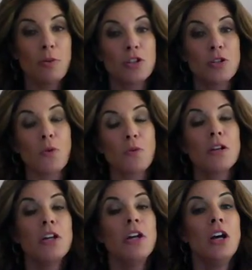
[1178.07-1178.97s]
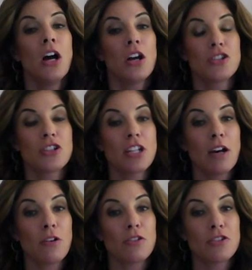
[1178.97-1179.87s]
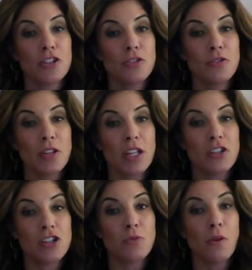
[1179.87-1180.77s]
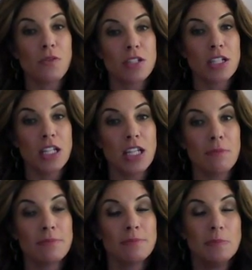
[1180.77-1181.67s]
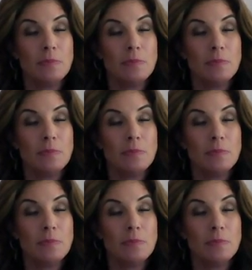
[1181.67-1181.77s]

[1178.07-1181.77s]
But you want to tell her, too, that she wants to keep